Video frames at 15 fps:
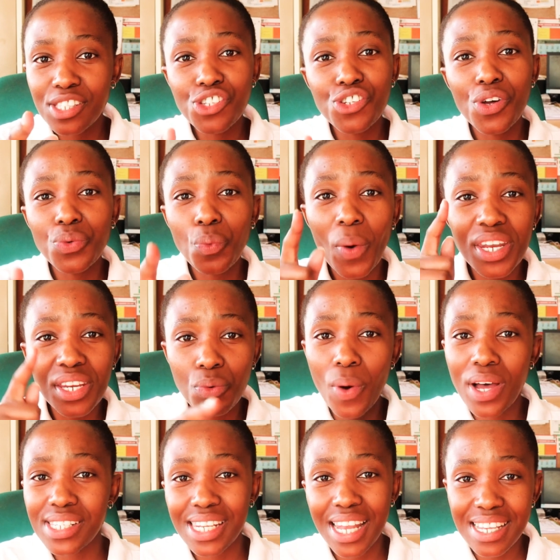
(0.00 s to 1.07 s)
it's not what it
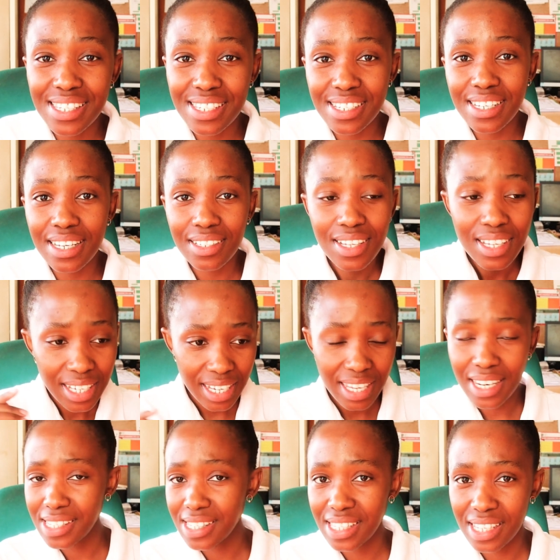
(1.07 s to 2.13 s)
was last year,
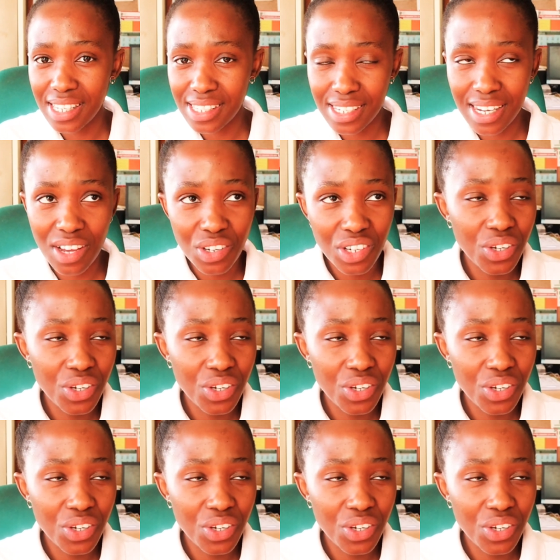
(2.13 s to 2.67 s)
it is this now.